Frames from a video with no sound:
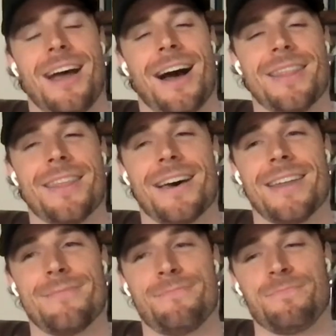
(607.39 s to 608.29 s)
And
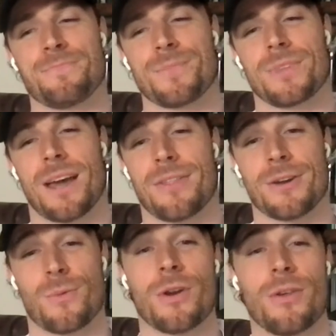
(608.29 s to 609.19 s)
then I
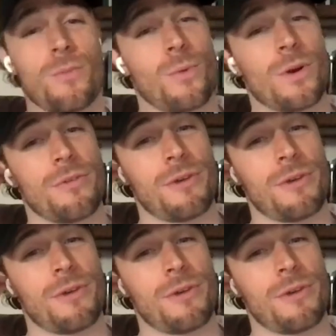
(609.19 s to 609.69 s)
think one of